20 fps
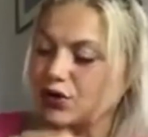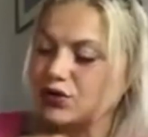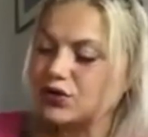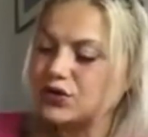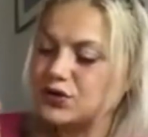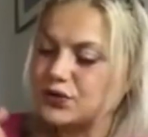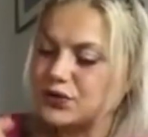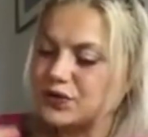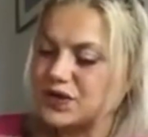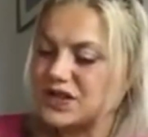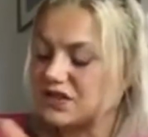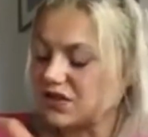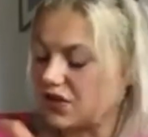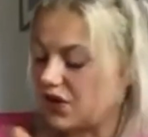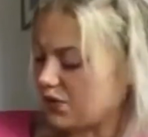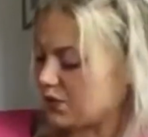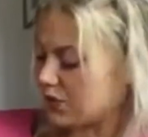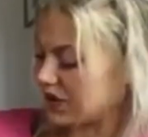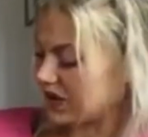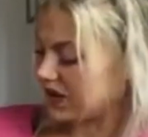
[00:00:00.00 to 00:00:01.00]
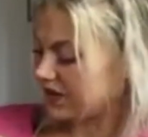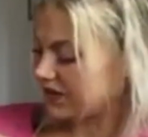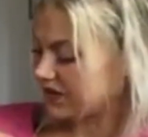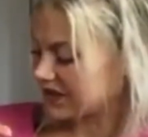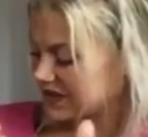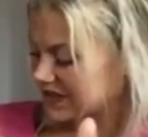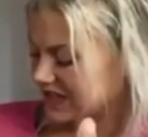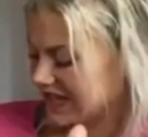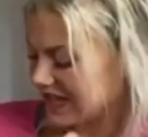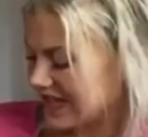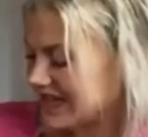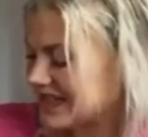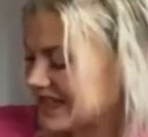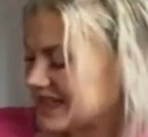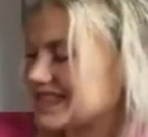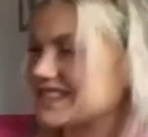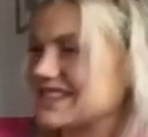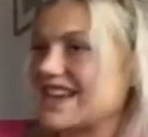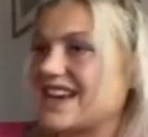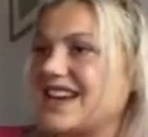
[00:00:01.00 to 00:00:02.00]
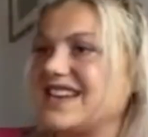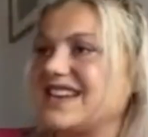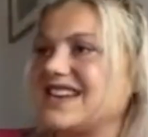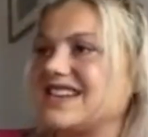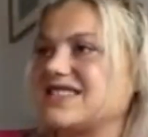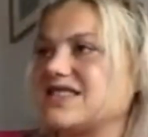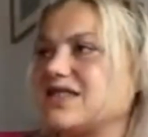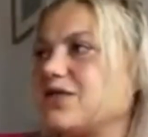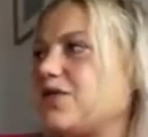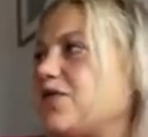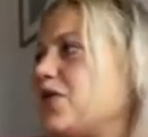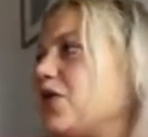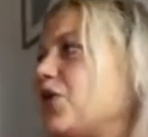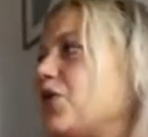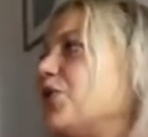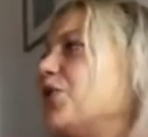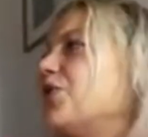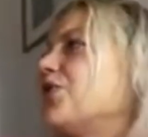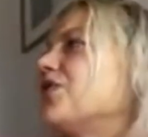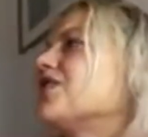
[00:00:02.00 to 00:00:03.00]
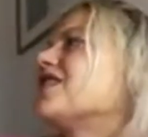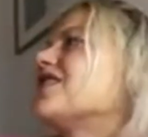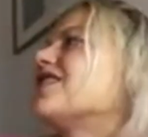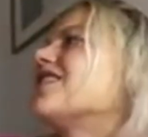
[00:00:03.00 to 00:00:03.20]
to resolve whatever's inside as a flow